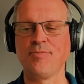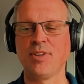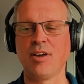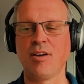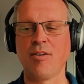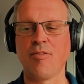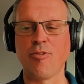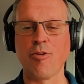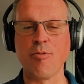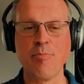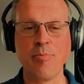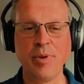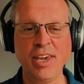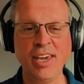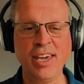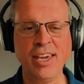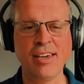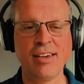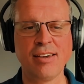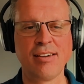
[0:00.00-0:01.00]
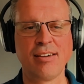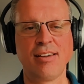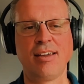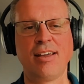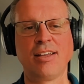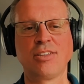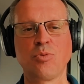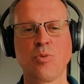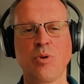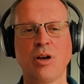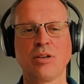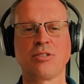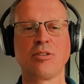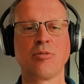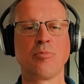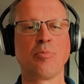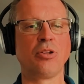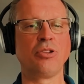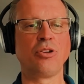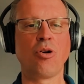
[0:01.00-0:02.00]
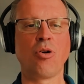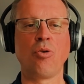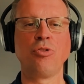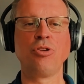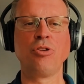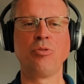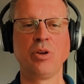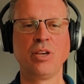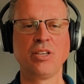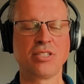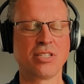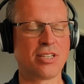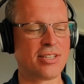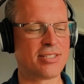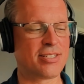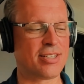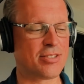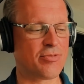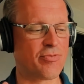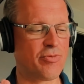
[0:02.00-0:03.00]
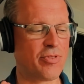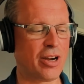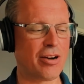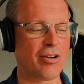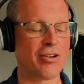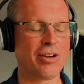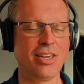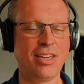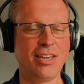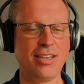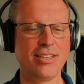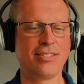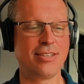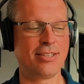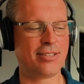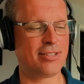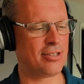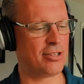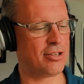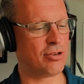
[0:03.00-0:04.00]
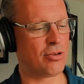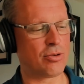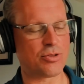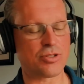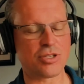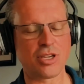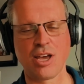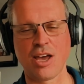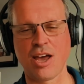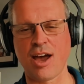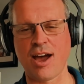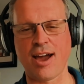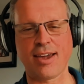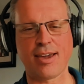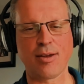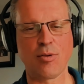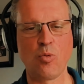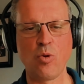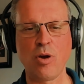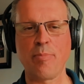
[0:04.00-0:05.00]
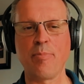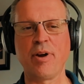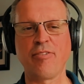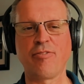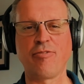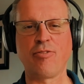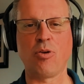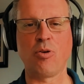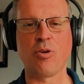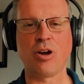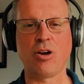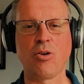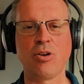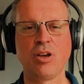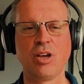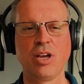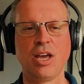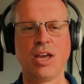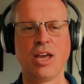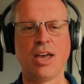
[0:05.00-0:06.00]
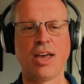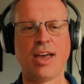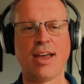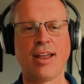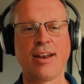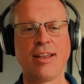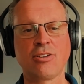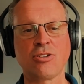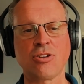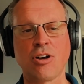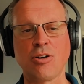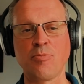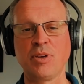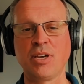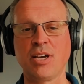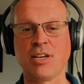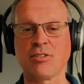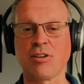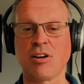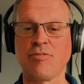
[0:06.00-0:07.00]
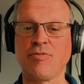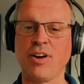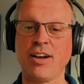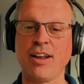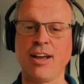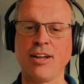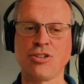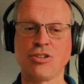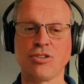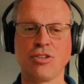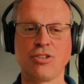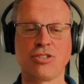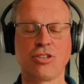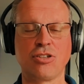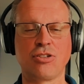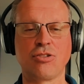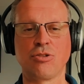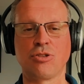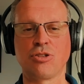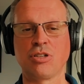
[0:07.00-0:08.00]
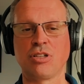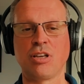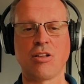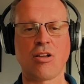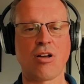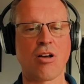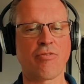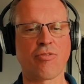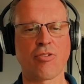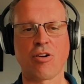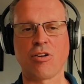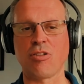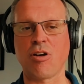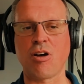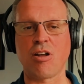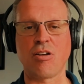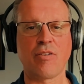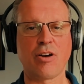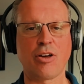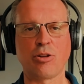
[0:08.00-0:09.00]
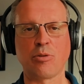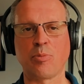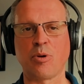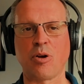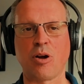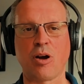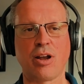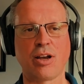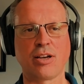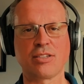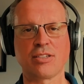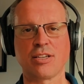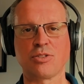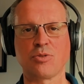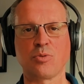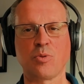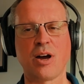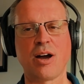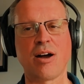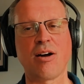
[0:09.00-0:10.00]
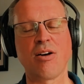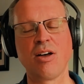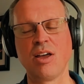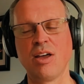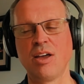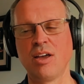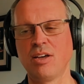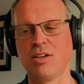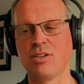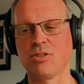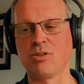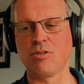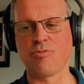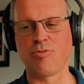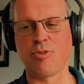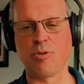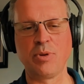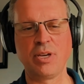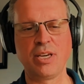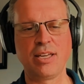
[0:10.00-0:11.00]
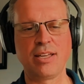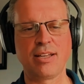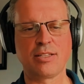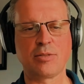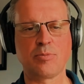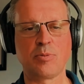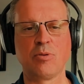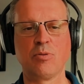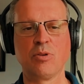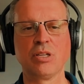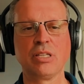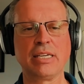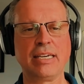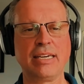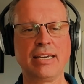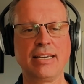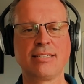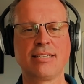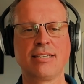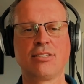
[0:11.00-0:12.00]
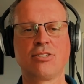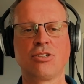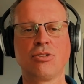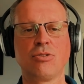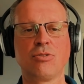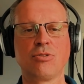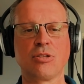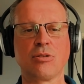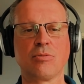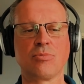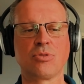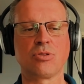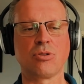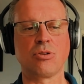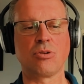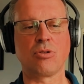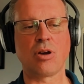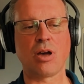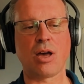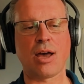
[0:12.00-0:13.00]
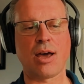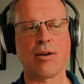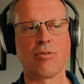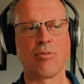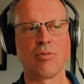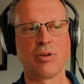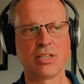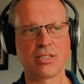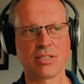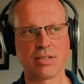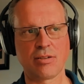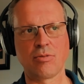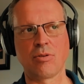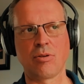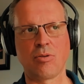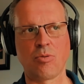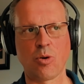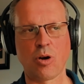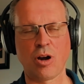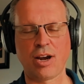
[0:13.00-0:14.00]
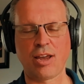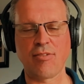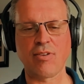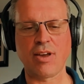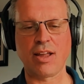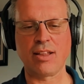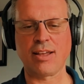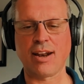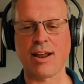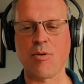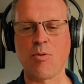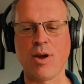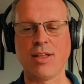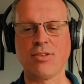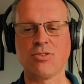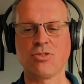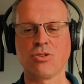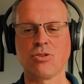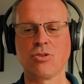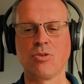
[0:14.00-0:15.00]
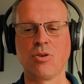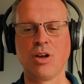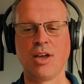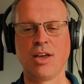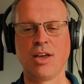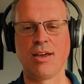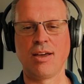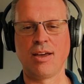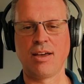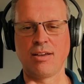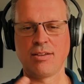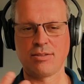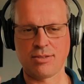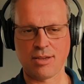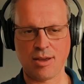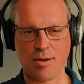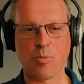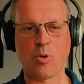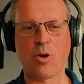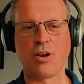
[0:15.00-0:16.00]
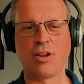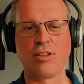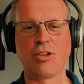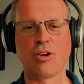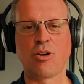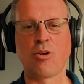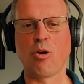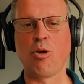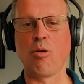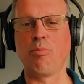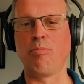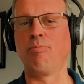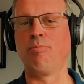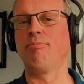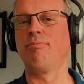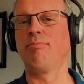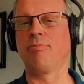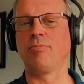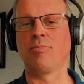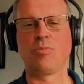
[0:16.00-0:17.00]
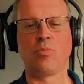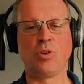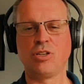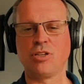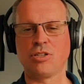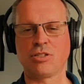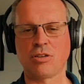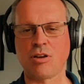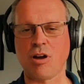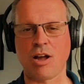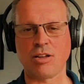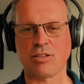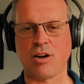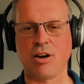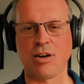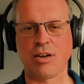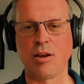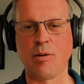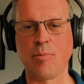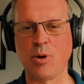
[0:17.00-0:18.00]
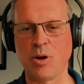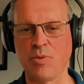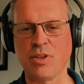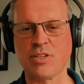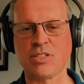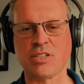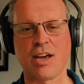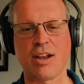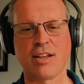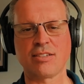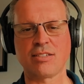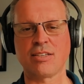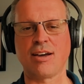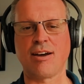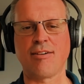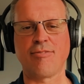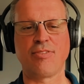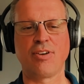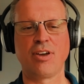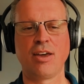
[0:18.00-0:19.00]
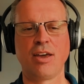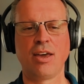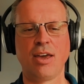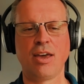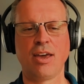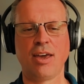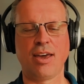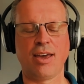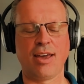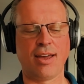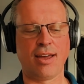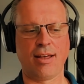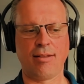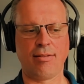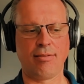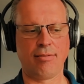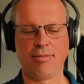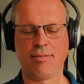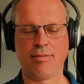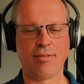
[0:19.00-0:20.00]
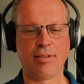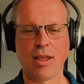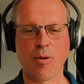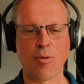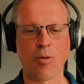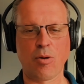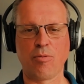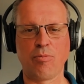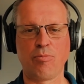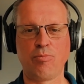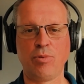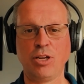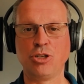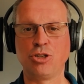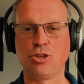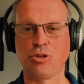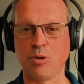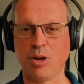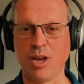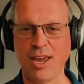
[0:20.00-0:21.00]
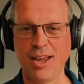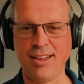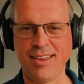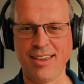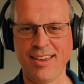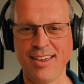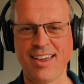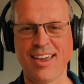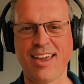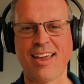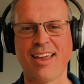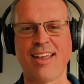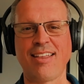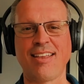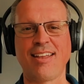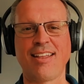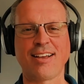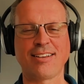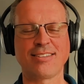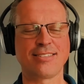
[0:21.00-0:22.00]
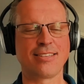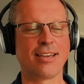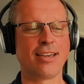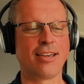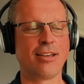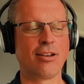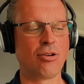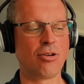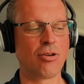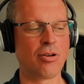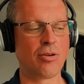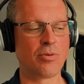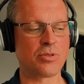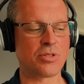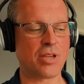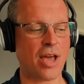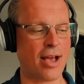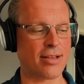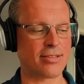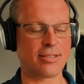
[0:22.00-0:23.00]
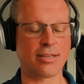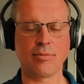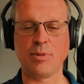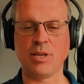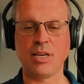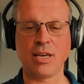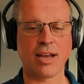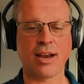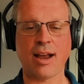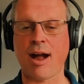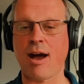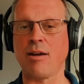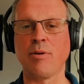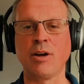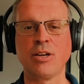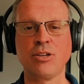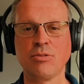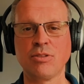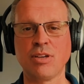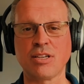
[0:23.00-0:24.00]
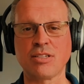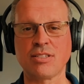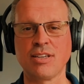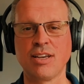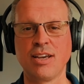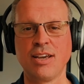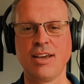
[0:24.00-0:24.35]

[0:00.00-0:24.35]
For me, it's well simple. And the only reason is it's very easy to use. I can whip my phone out, and it's all because they're a financial institution. They'll offer a lot of other products as well. So for me, it's been really easy to use them. So at a recent work event that I went to, someone in the group, we just got talking about this kind of stuff, and they were intrigued. And the next thing you knew, he was asking me, like, how do I do this?